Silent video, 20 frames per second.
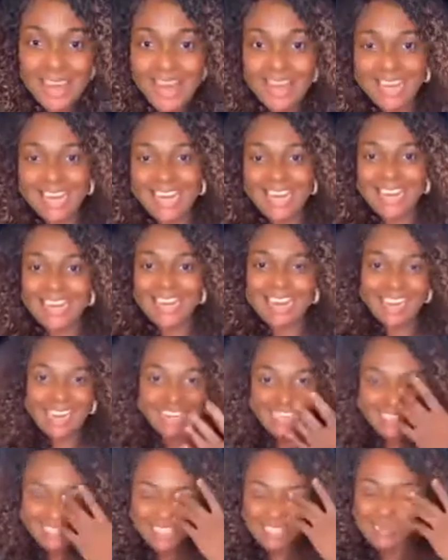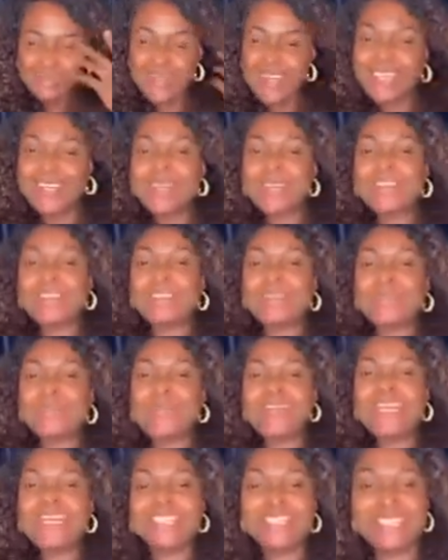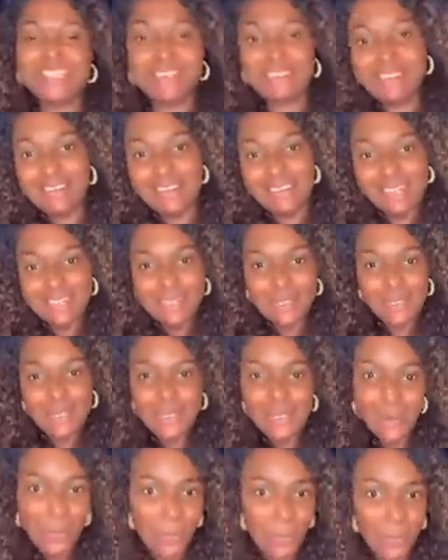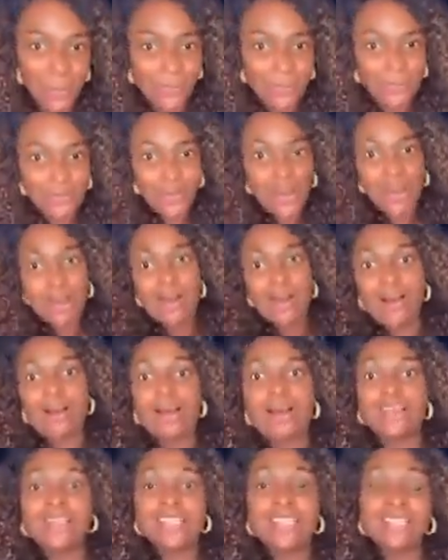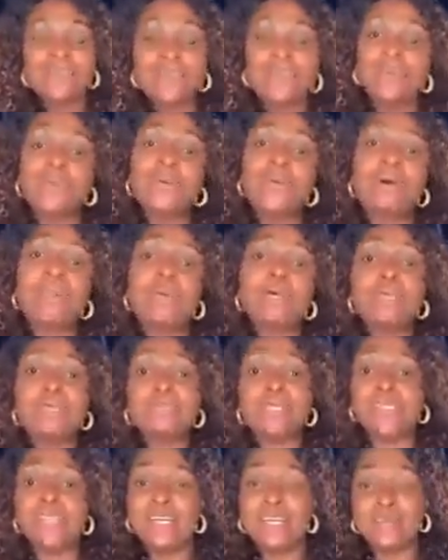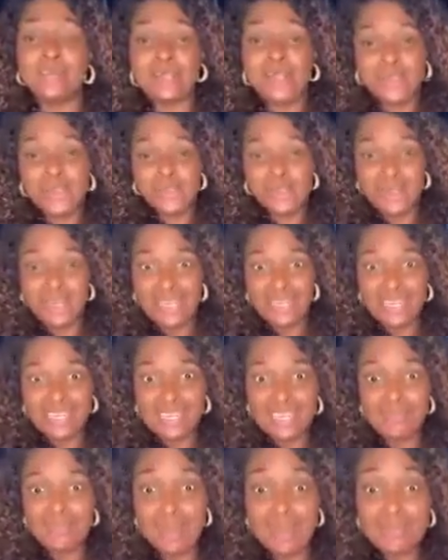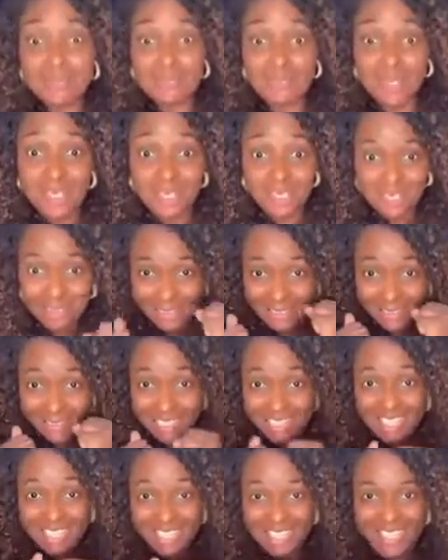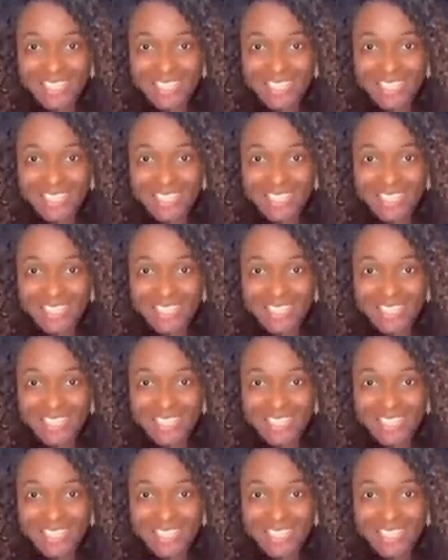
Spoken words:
guys, my name is Blessing. So on this video I'm gonna be sharing with you guys my big dick